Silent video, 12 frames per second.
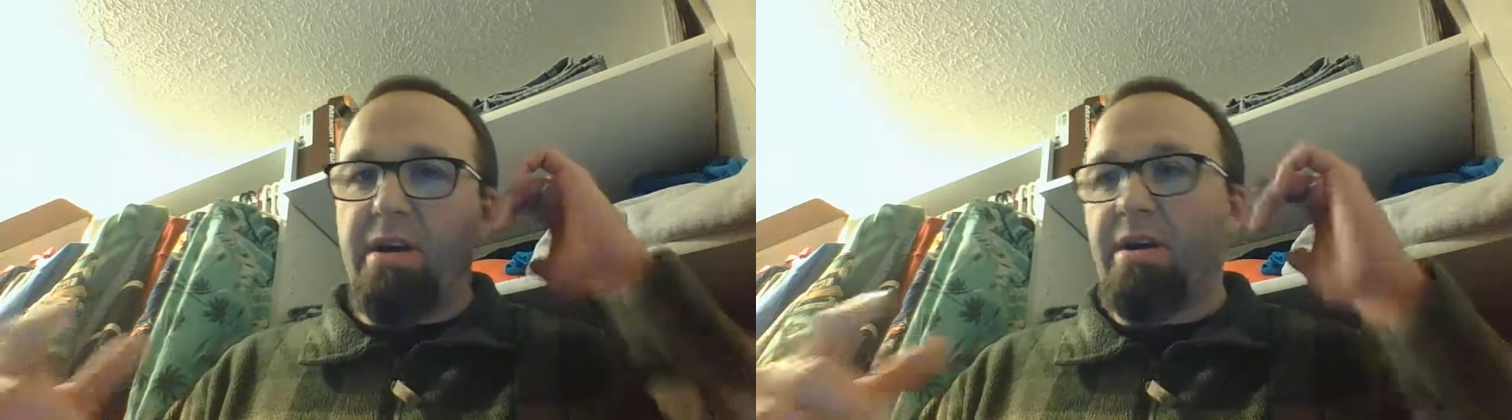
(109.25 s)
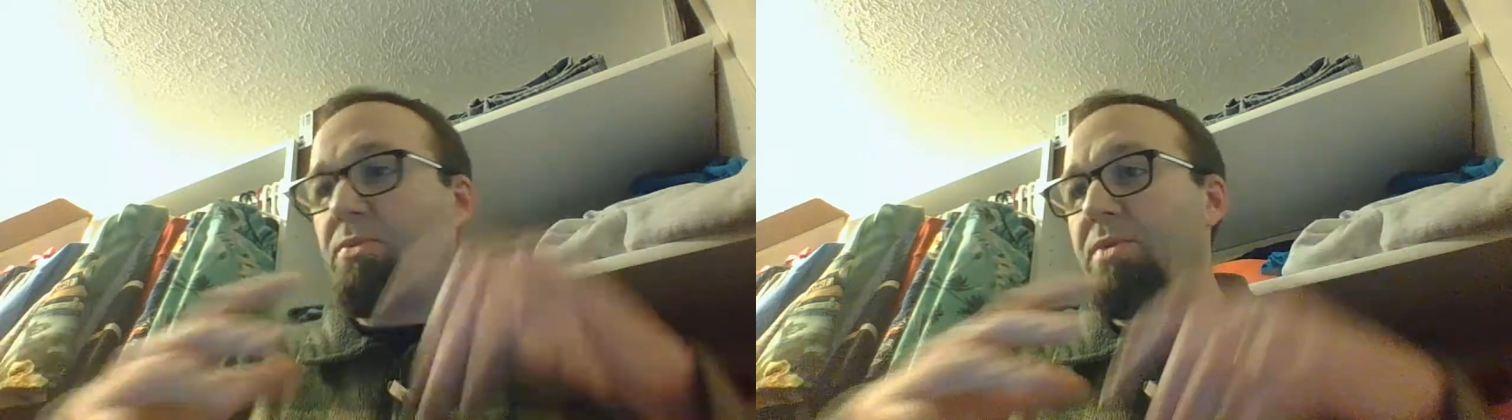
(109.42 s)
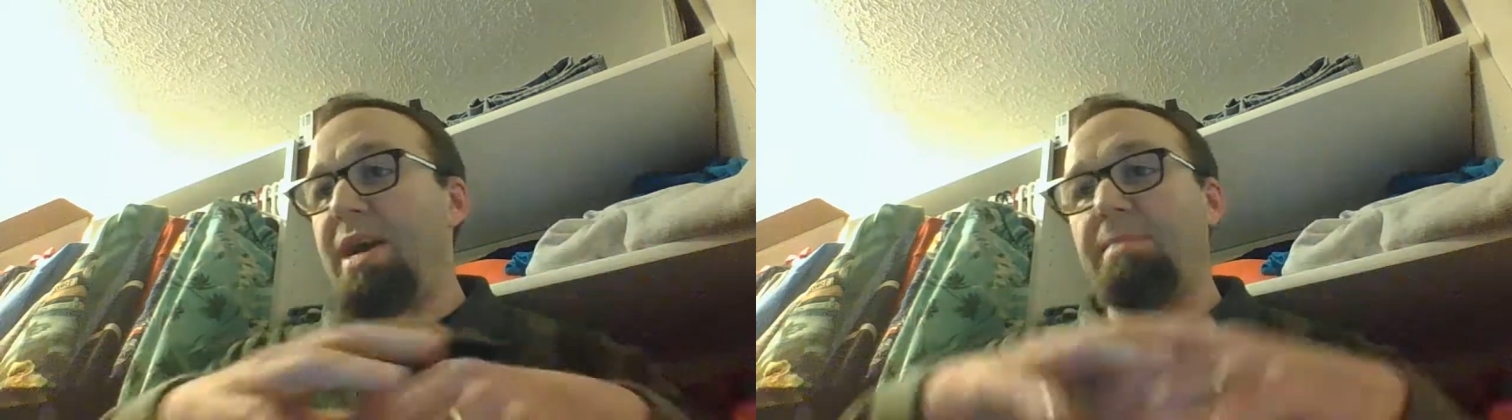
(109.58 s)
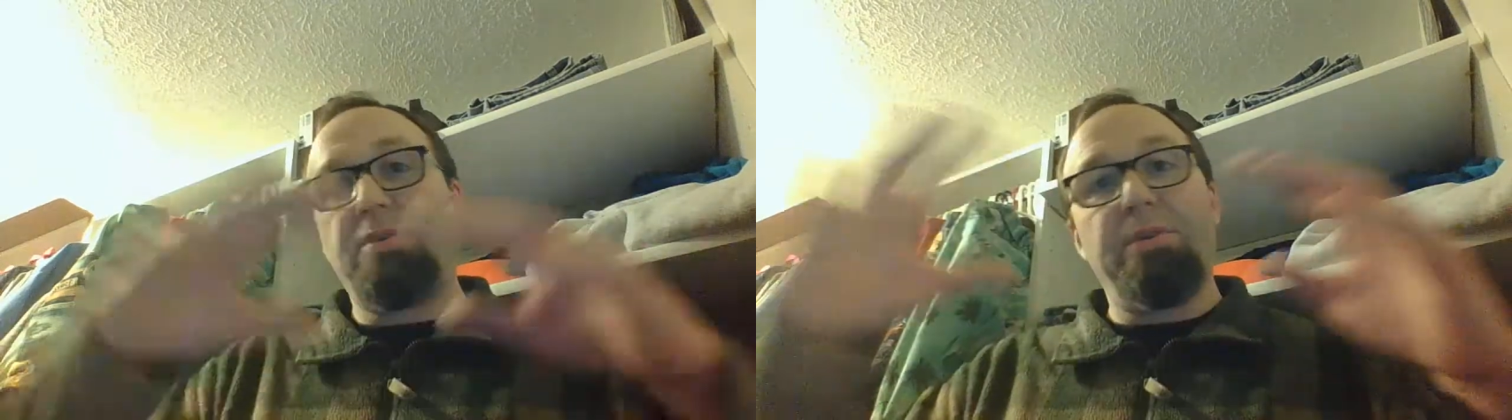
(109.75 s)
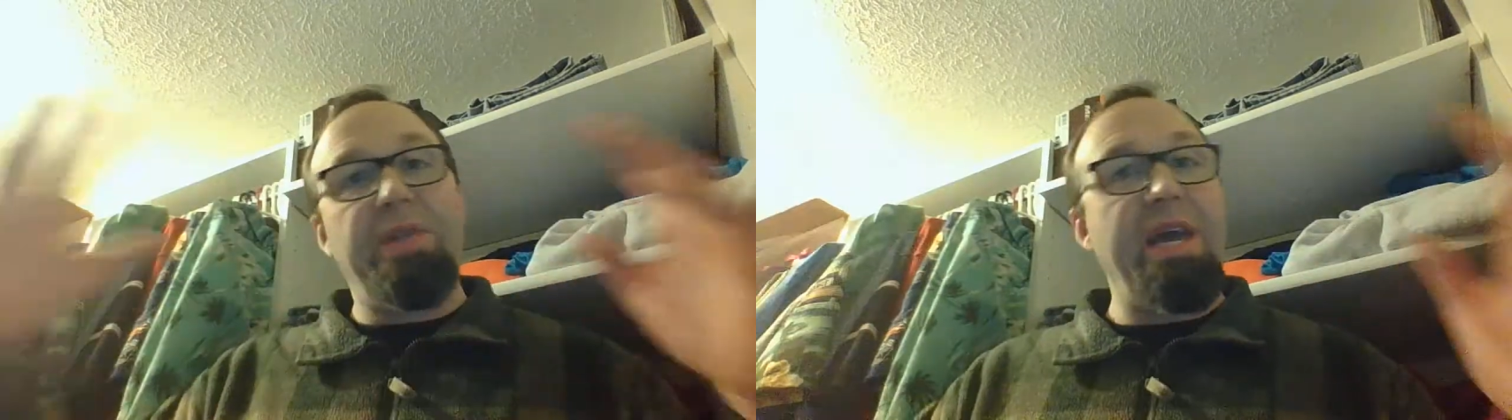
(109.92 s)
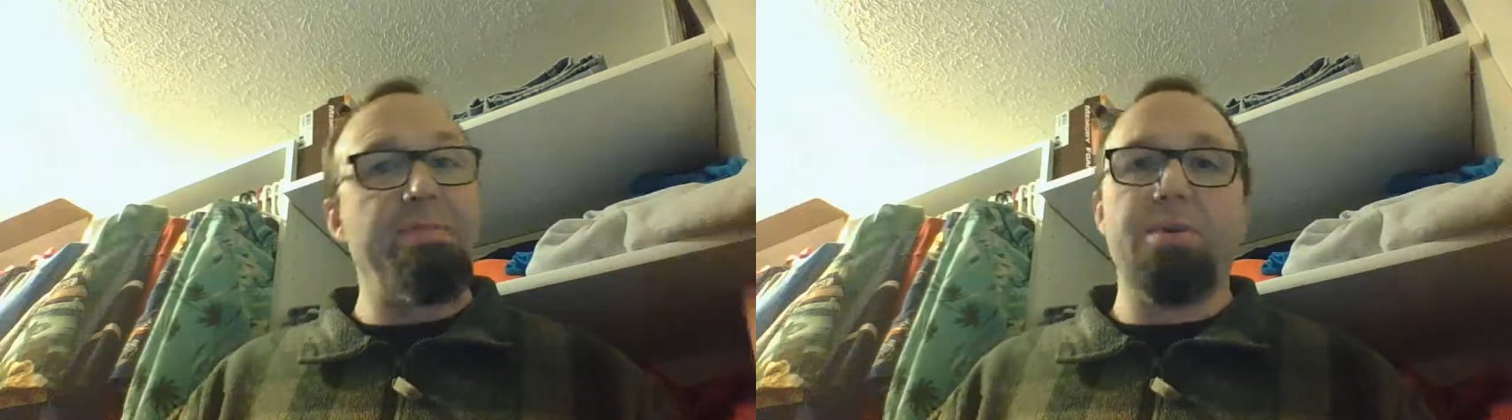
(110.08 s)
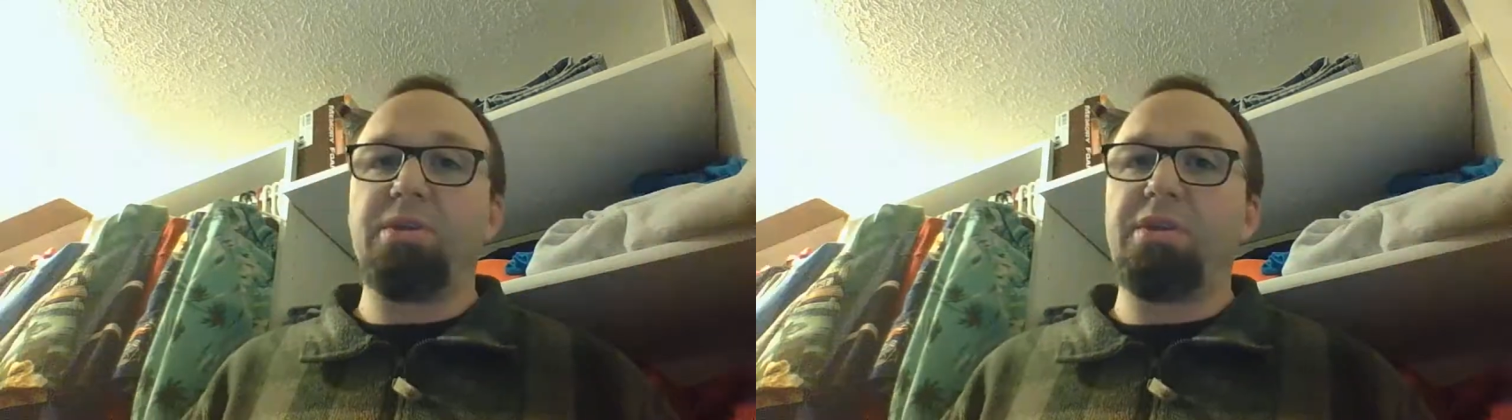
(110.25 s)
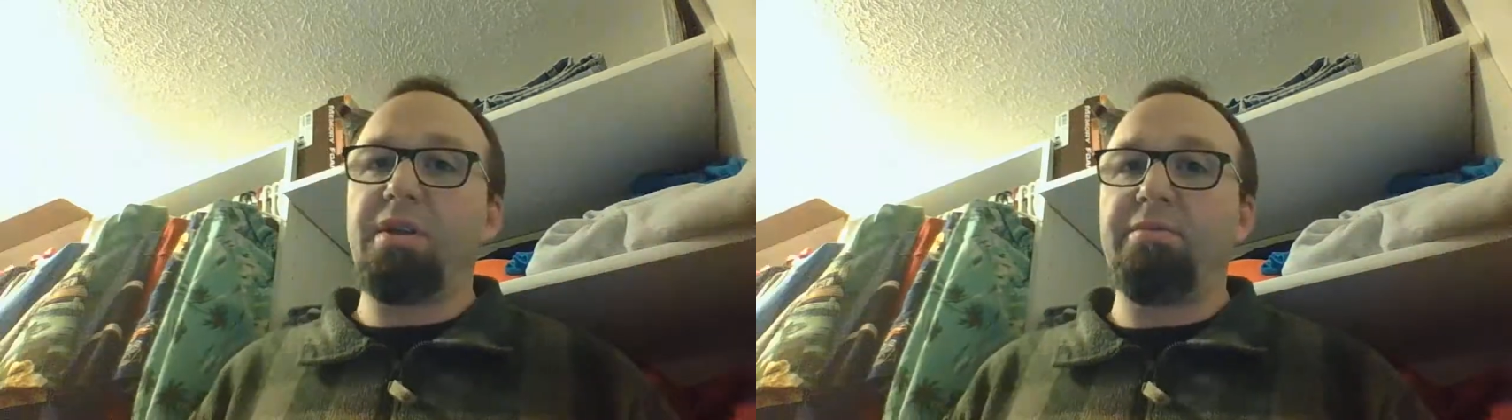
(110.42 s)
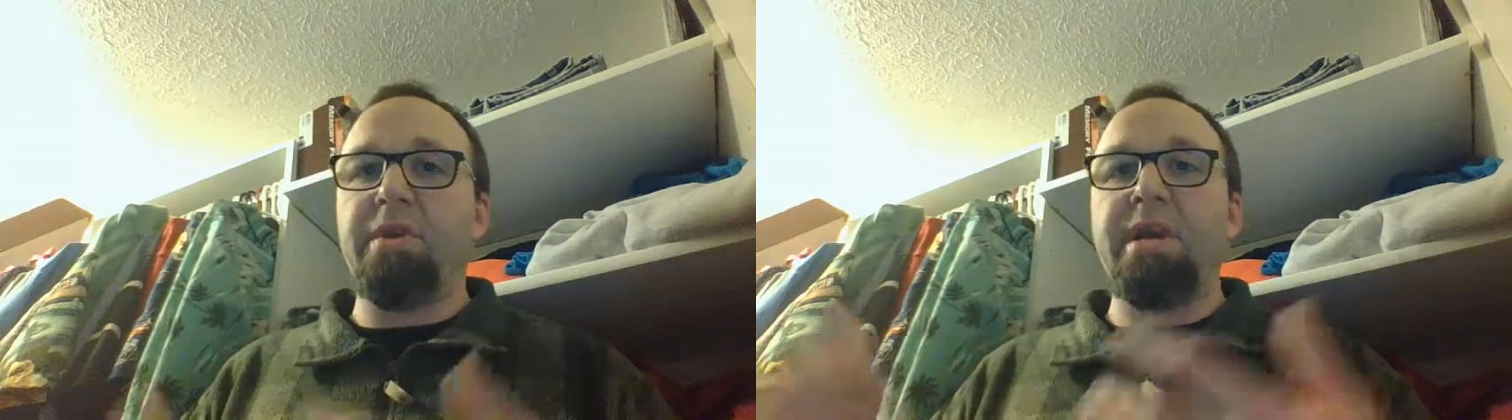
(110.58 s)
all the way up through labor and
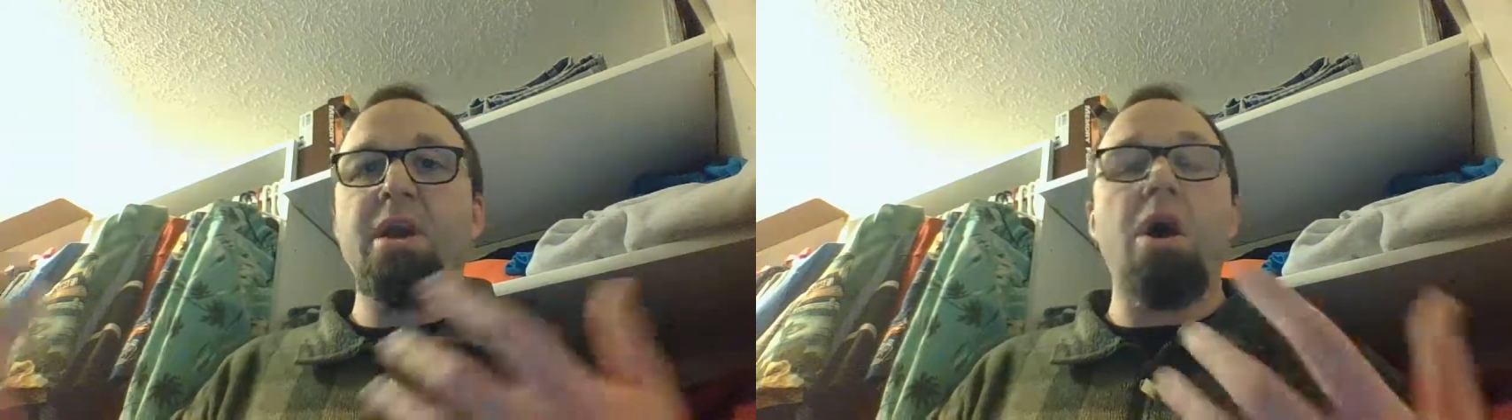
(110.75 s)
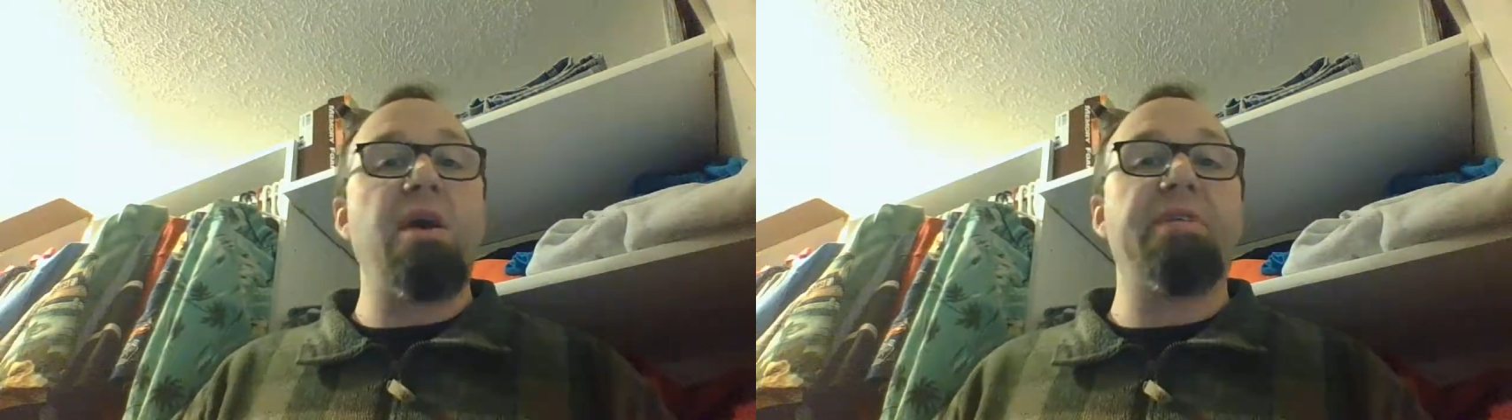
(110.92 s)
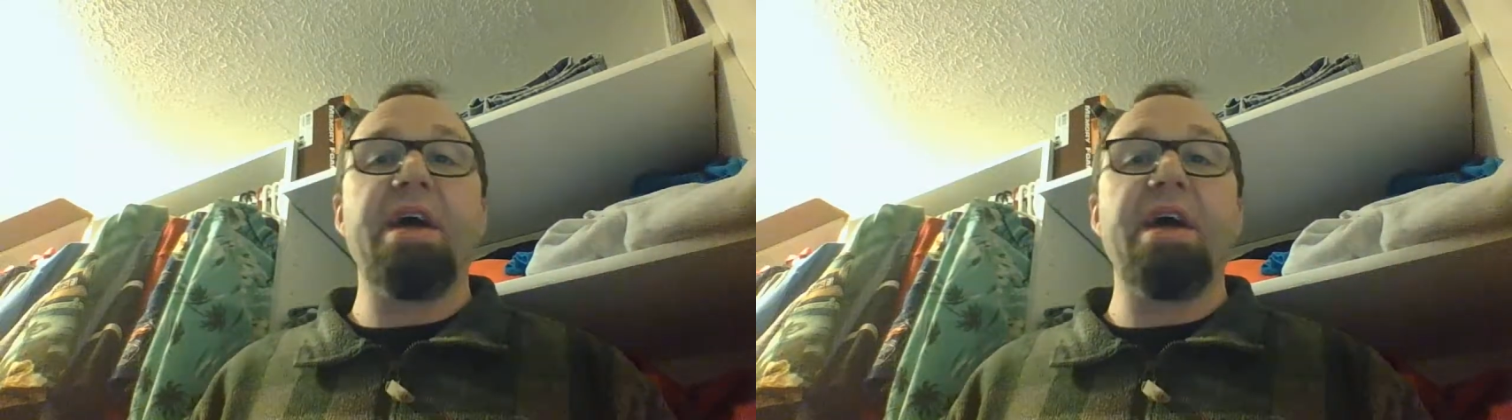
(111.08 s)
delivery, all of